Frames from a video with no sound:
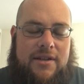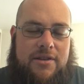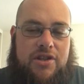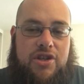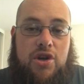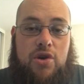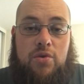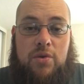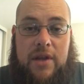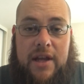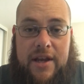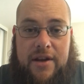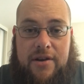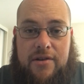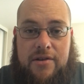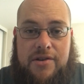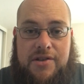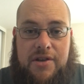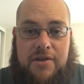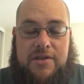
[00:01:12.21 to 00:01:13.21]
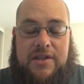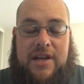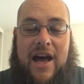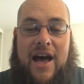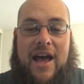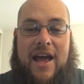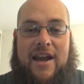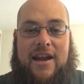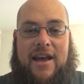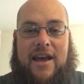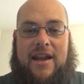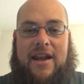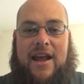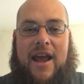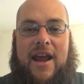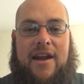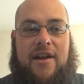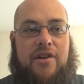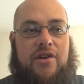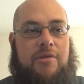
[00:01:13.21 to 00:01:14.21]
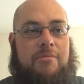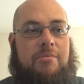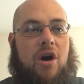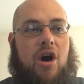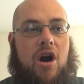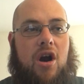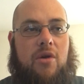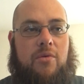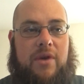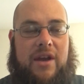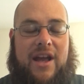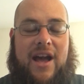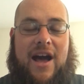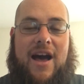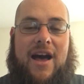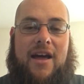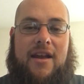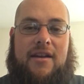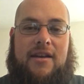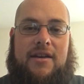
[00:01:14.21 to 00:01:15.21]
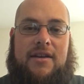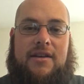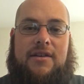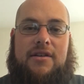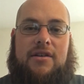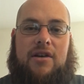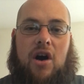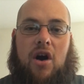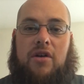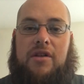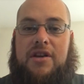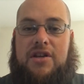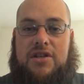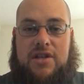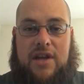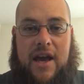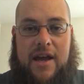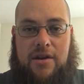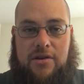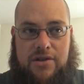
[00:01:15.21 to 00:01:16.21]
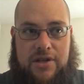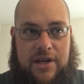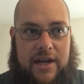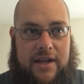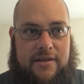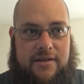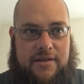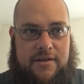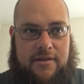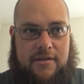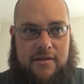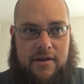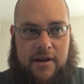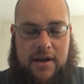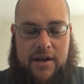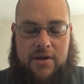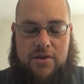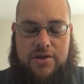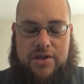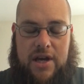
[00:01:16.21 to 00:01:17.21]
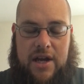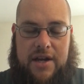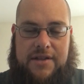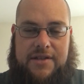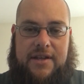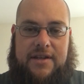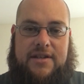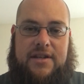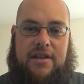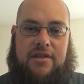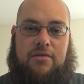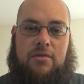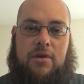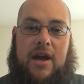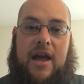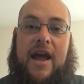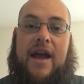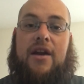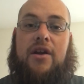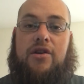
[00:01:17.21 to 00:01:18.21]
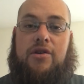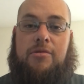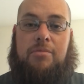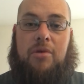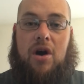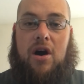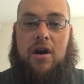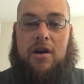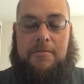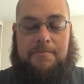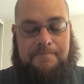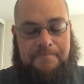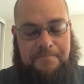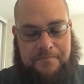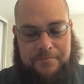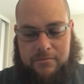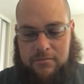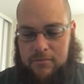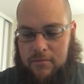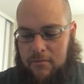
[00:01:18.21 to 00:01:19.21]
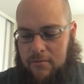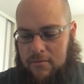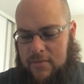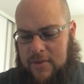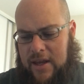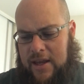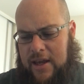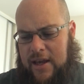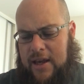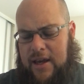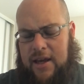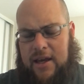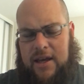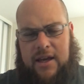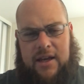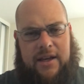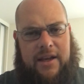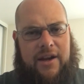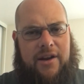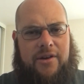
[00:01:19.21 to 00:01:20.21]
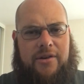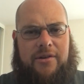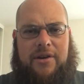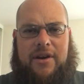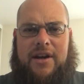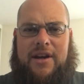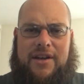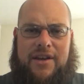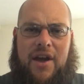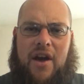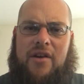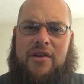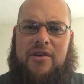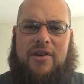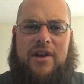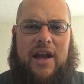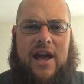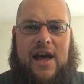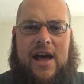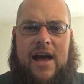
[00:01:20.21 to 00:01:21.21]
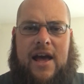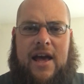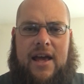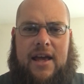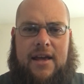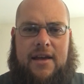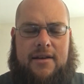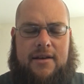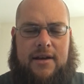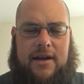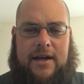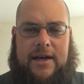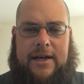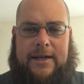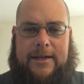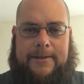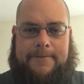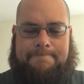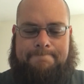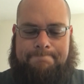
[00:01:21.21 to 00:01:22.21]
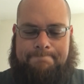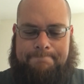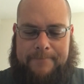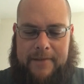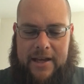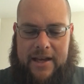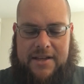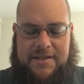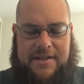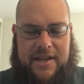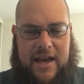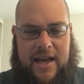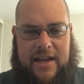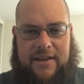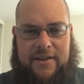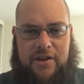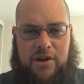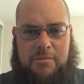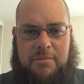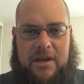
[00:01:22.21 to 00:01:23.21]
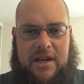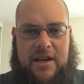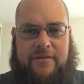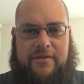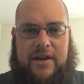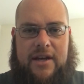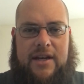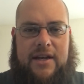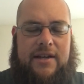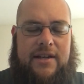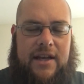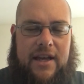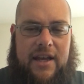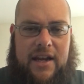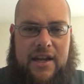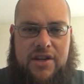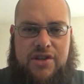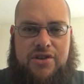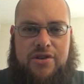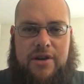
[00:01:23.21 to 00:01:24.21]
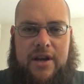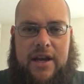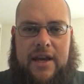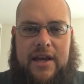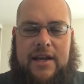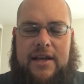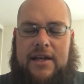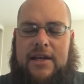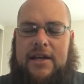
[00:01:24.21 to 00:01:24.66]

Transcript: two leaders are tied at 8 under par. We got Ollie Schneiderjans, who shot a 63, 8 under par. Younger guy. I guess he had a little bit of an injury.